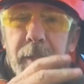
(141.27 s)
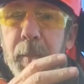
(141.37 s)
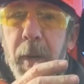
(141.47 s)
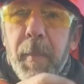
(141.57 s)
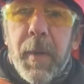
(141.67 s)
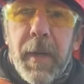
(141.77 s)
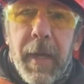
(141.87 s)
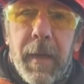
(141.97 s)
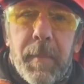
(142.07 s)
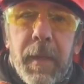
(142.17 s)
proper
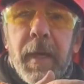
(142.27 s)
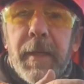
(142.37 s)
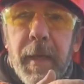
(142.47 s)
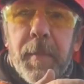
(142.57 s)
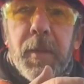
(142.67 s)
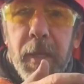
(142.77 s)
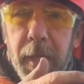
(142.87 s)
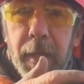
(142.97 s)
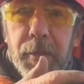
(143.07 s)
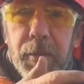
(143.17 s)
name, a depth
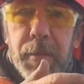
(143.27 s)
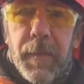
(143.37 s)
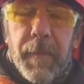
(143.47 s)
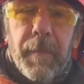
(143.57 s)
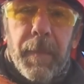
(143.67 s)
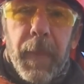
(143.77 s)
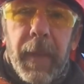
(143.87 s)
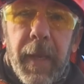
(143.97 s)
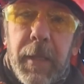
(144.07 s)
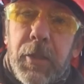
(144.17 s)
gauge. Its